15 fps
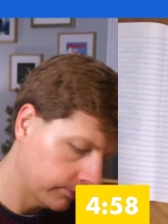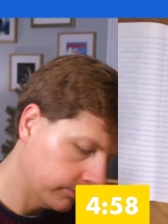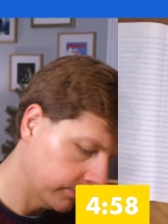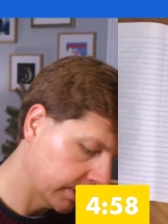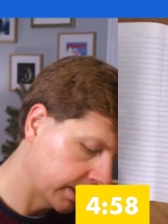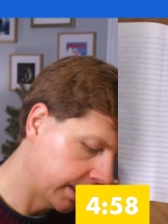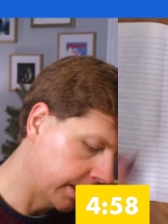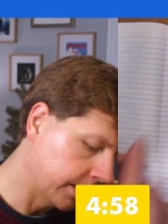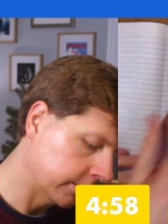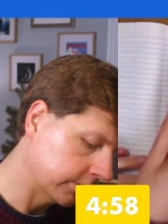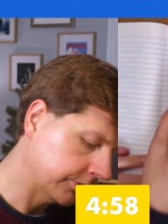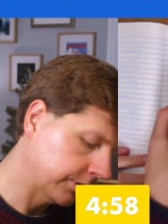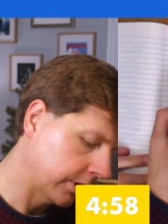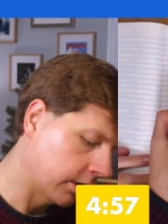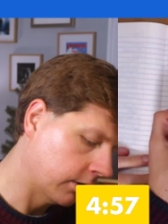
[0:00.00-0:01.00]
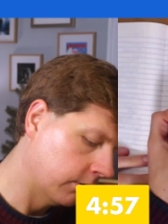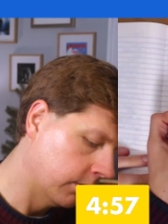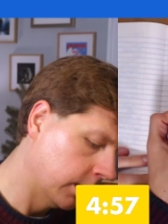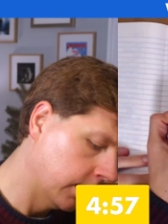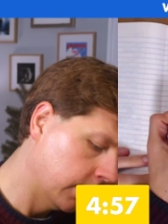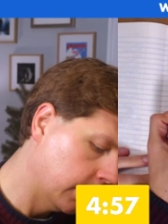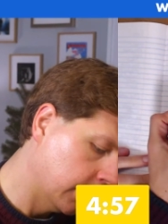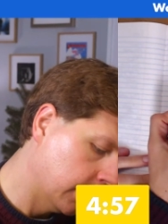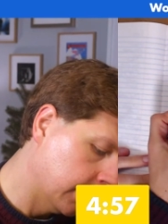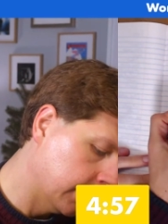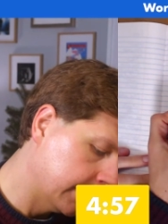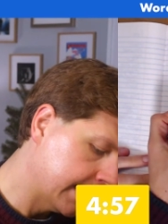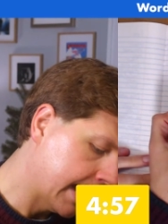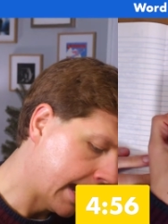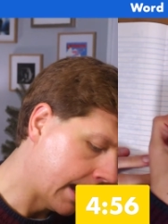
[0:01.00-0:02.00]
Here, so
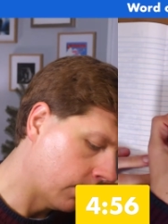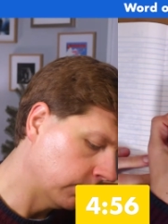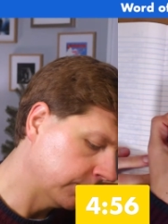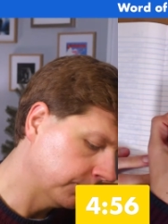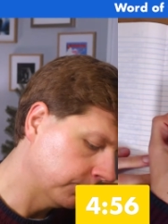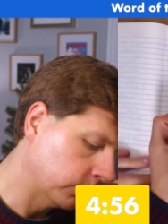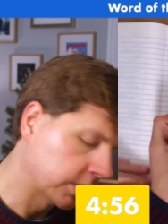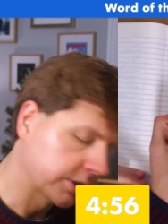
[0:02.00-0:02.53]
now we want to